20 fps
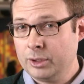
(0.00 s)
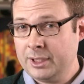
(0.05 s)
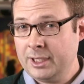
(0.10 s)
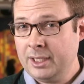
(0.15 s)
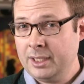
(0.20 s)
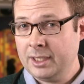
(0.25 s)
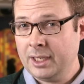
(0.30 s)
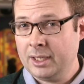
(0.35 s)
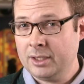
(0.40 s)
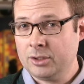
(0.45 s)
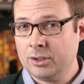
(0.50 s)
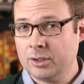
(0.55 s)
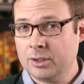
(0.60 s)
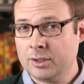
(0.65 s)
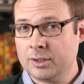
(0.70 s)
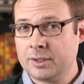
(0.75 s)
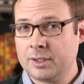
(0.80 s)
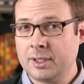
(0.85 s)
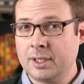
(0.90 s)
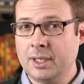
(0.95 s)

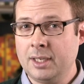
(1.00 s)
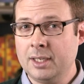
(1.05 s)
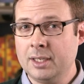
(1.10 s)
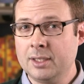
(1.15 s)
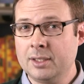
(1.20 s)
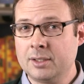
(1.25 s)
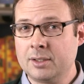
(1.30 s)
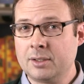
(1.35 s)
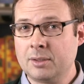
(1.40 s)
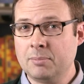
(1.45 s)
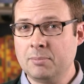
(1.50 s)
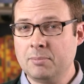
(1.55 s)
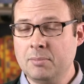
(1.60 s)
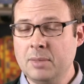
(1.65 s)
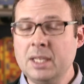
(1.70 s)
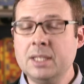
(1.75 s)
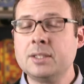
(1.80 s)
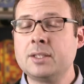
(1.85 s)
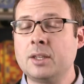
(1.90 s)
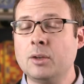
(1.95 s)
teenagers
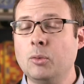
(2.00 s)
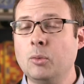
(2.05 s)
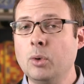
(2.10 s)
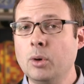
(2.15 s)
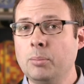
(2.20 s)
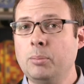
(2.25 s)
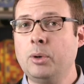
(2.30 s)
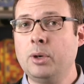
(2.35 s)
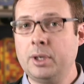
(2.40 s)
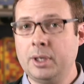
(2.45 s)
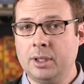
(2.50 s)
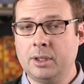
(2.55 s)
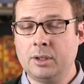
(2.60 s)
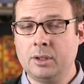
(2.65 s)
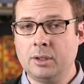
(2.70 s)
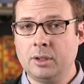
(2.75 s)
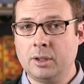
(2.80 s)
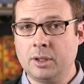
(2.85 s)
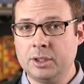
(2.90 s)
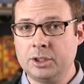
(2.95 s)
means that we're
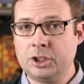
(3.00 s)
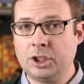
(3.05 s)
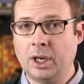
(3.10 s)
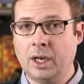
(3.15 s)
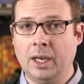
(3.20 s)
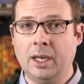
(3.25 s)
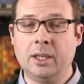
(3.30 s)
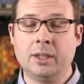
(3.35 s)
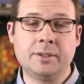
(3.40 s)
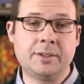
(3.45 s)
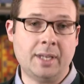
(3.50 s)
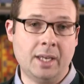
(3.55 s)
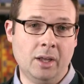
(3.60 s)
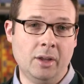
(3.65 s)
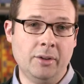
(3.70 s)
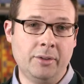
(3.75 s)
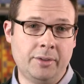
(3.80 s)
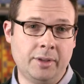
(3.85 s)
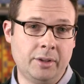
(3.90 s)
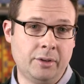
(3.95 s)
putting the child's
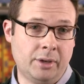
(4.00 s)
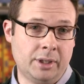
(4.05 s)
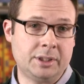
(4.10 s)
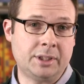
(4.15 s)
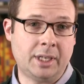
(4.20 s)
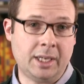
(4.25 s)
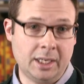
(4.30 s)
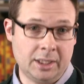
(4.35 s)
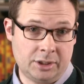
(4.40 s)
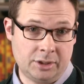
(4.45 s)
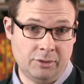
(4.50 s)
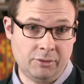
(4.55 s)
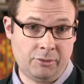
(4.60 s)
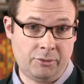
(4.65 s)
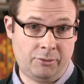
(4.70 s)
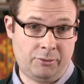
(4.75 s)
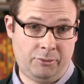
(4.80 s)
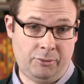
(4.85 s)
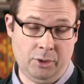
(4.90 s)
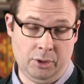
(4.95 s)
health and their education
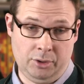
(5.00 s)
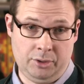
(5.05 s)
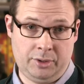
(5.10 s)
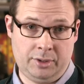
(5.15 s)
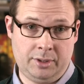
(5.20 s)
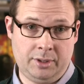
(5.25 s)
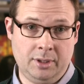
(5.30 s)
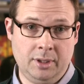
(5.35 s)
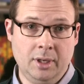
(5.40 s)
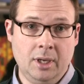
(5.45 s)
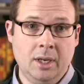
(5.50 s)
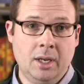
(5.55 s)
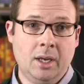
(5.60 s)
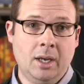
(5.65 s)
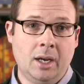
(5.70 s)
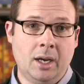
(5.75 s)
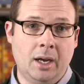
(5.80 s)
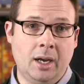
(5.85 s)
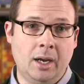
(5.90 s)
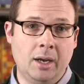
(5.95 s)
first.
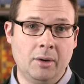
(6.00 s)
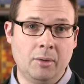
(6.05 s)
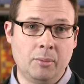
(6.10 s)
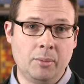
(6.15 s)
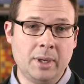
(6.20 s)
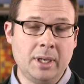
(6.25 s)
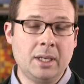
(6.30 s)
We